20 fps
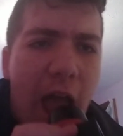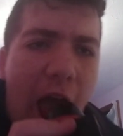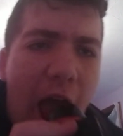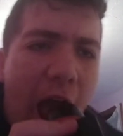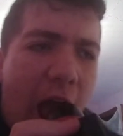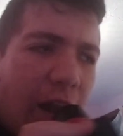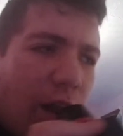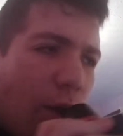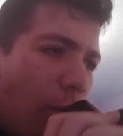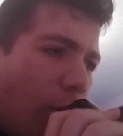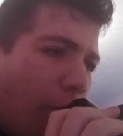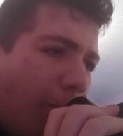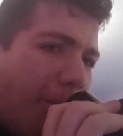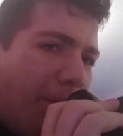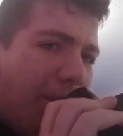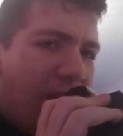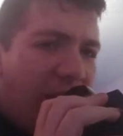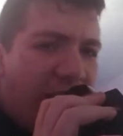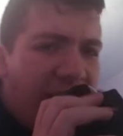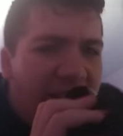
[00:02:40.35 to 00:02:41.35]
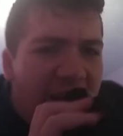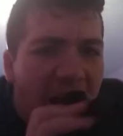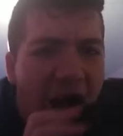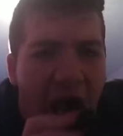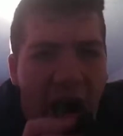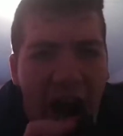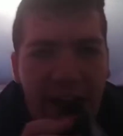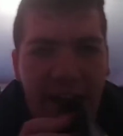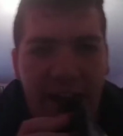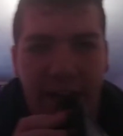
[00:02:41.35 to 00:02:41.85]
And it will be the
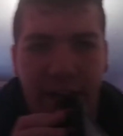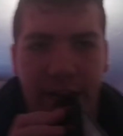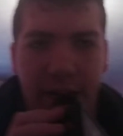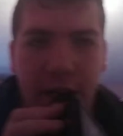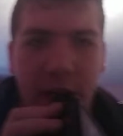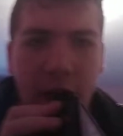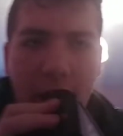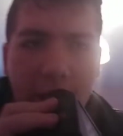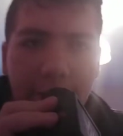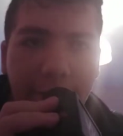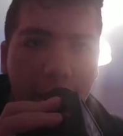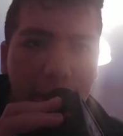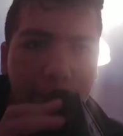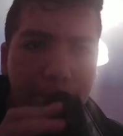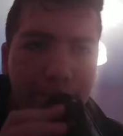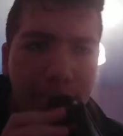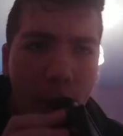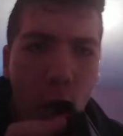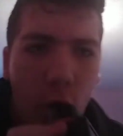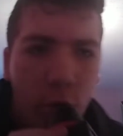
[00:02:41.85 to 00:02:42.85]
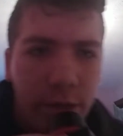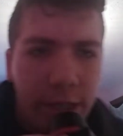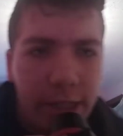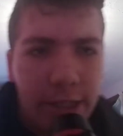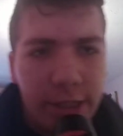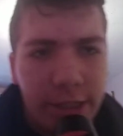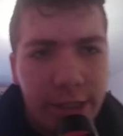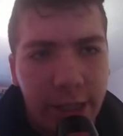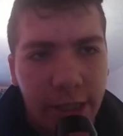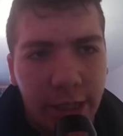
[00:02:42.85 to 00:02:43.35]
day that
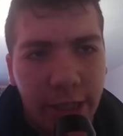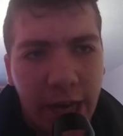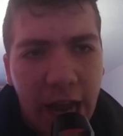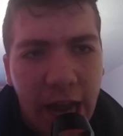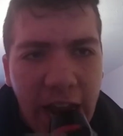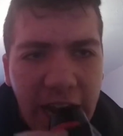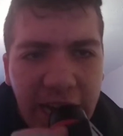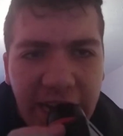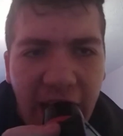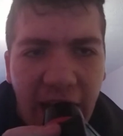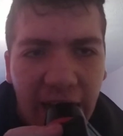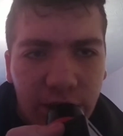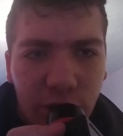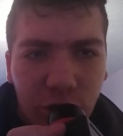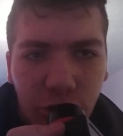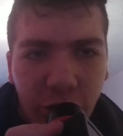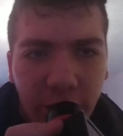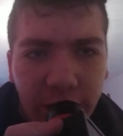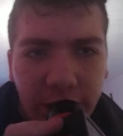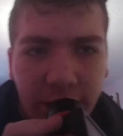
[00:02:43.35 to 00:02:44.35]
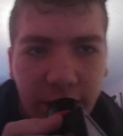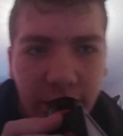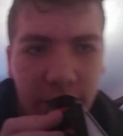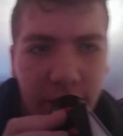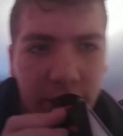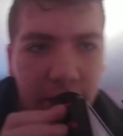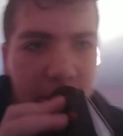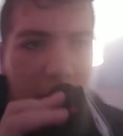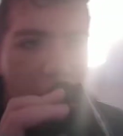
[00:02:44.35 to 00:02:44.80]
Boldenson gets christened